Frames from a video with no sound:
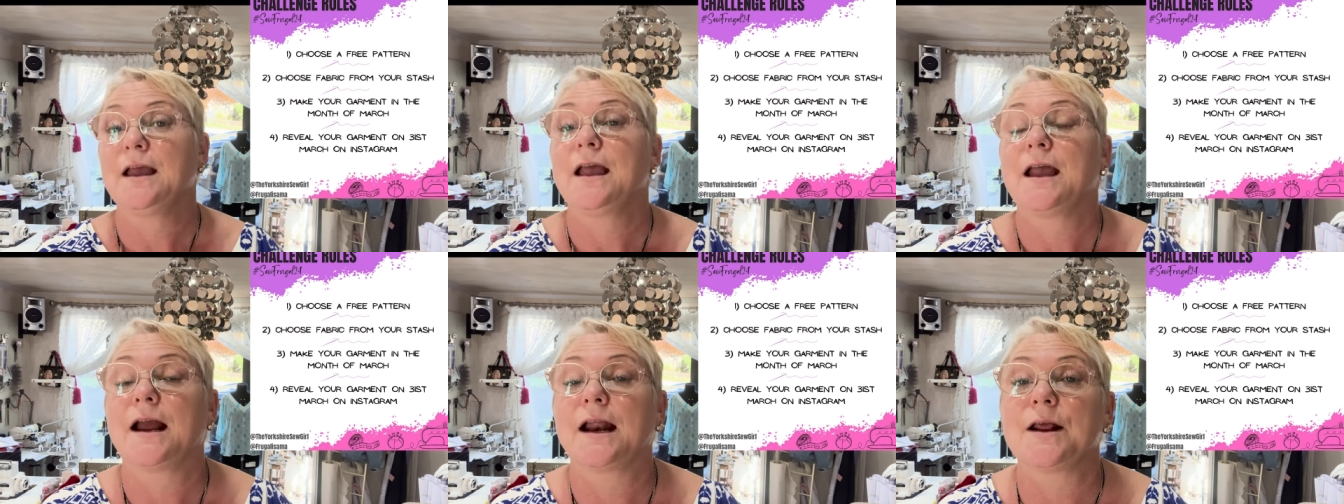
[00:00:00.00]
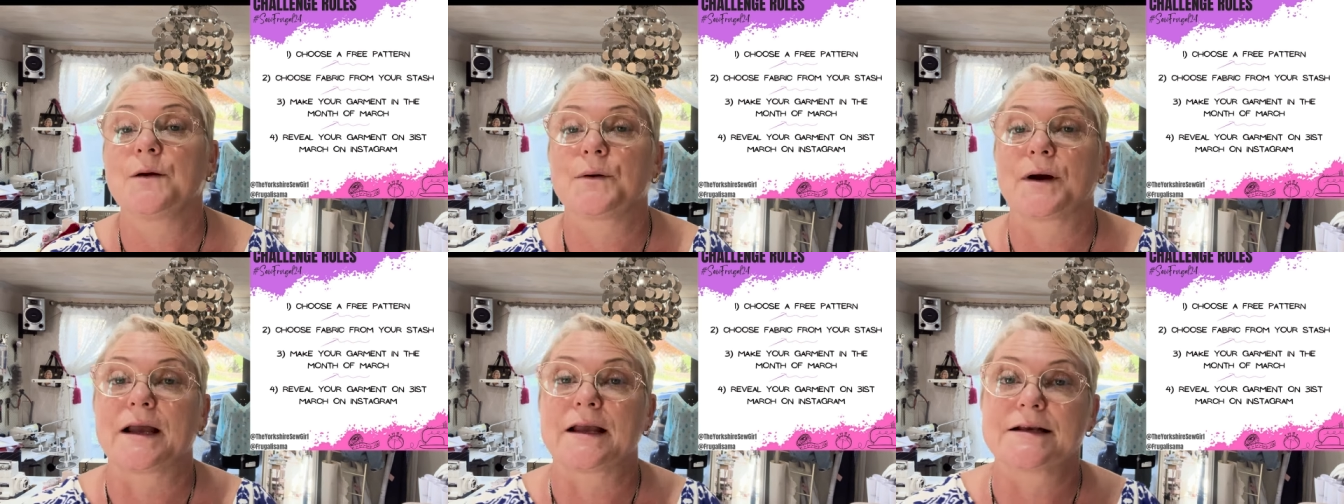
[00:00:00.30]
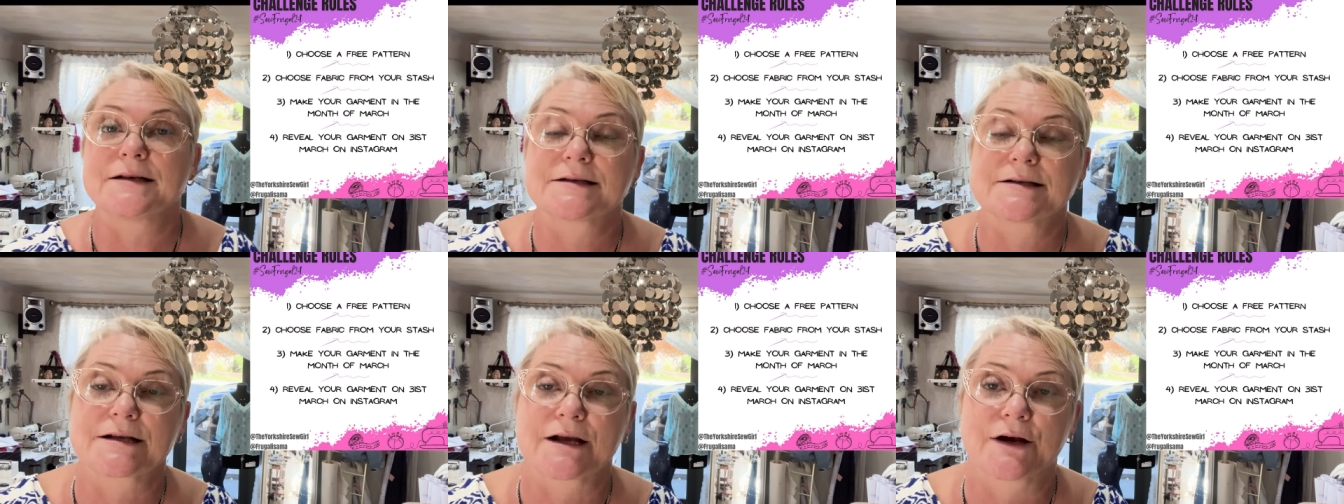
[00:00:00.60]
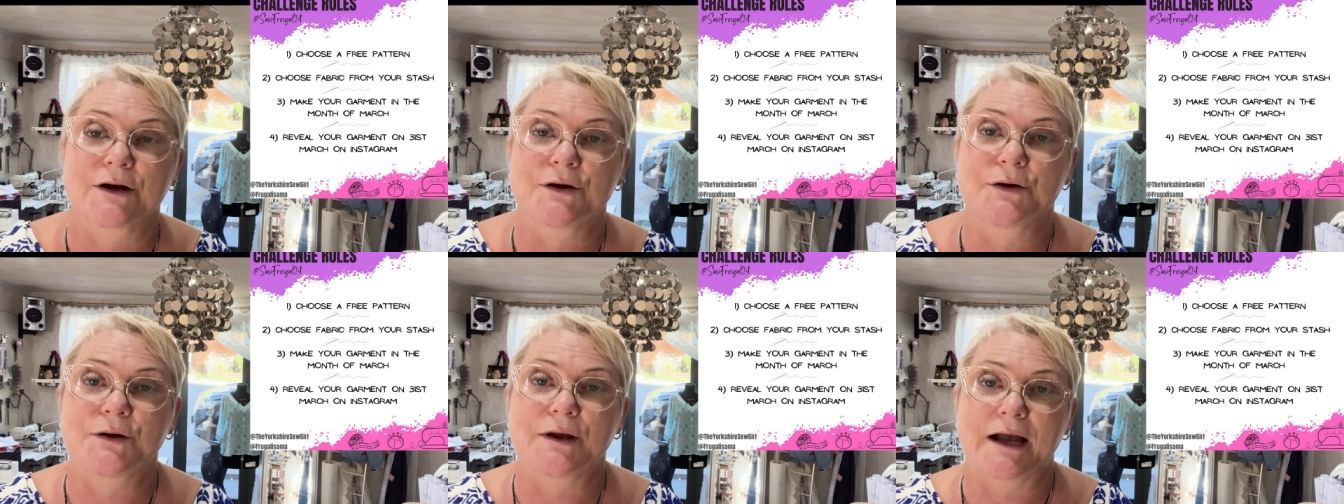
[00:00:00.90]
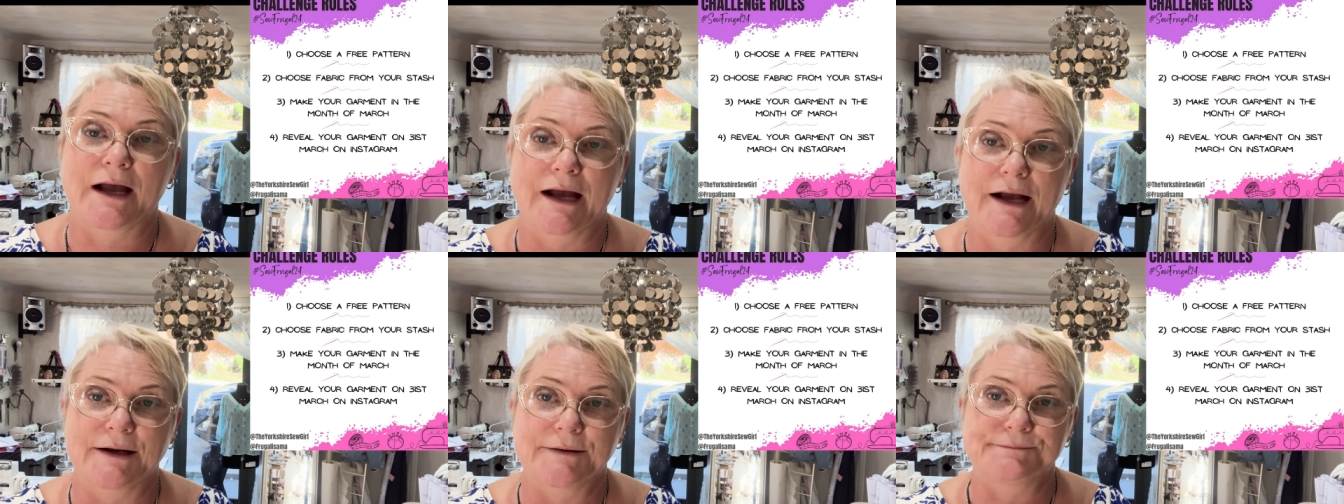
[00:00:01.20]
Anyway, so
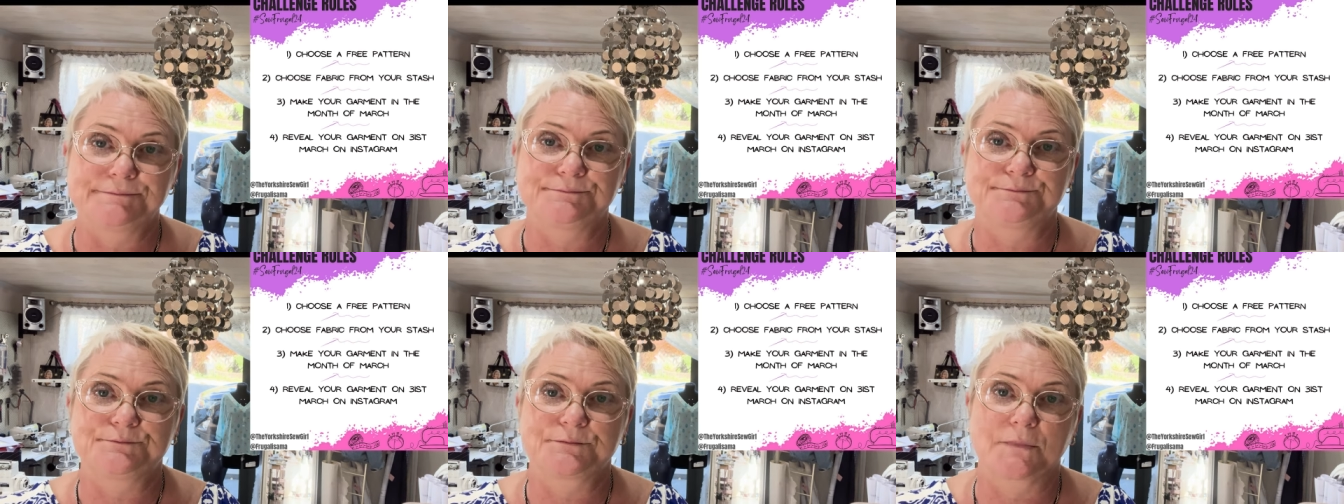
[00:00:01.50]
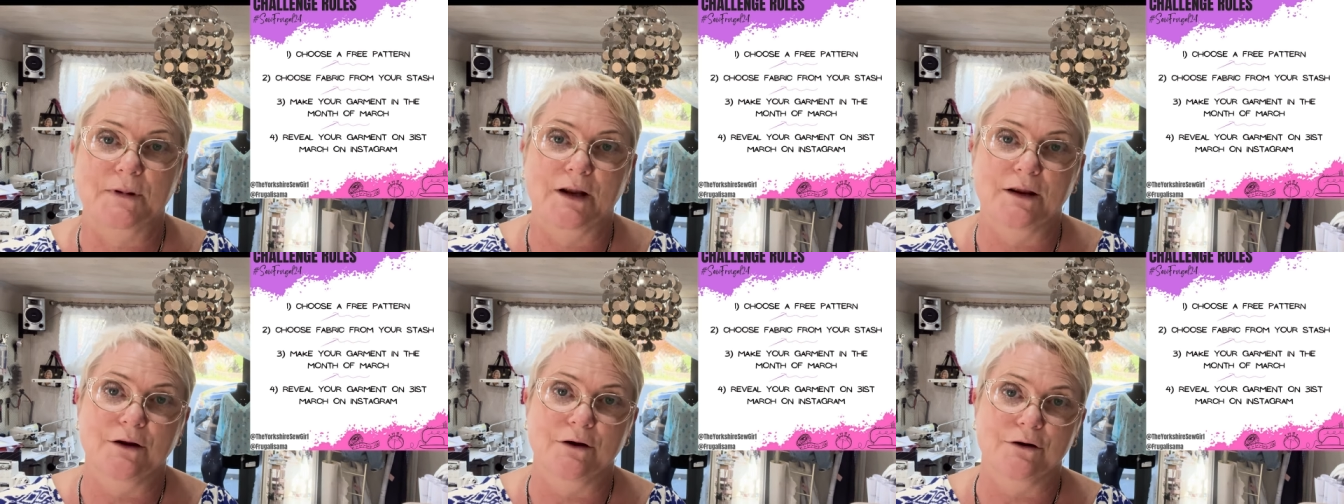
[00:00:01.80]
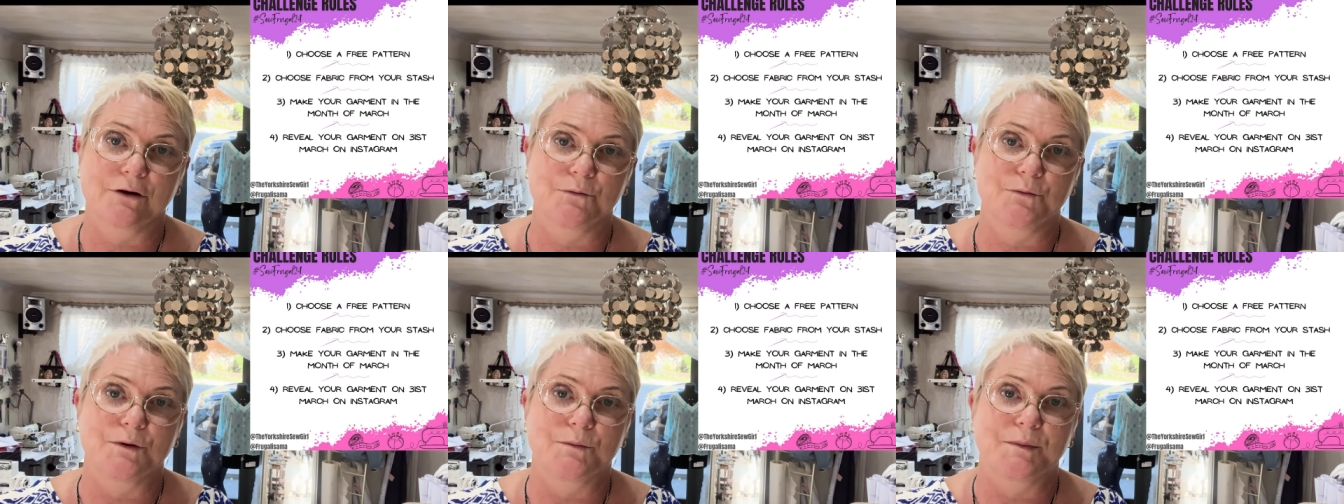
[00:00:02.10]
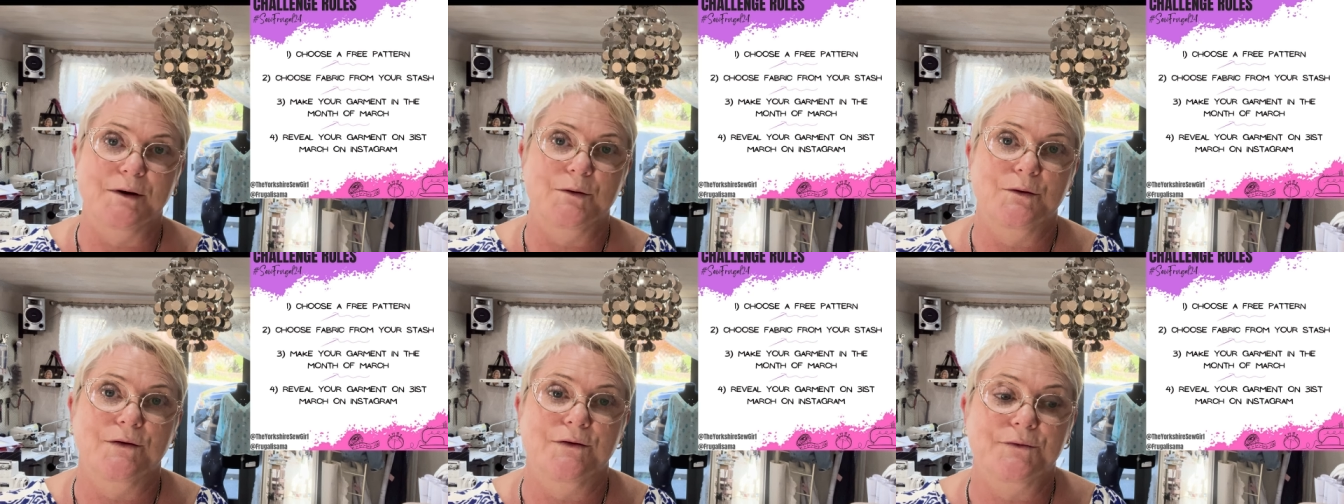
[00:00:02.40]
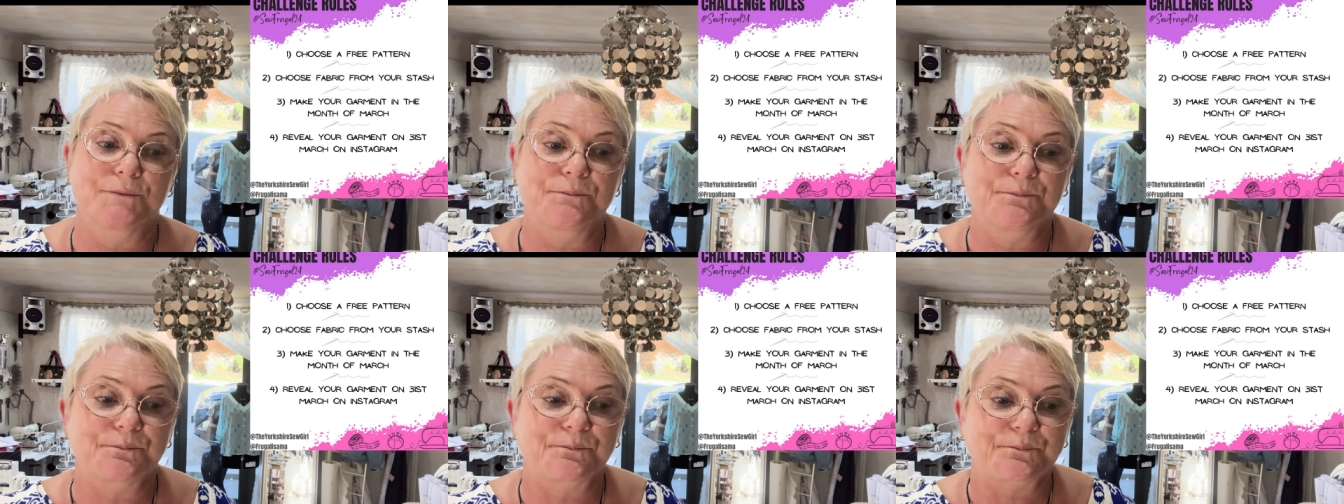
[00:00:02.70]
not good with big words.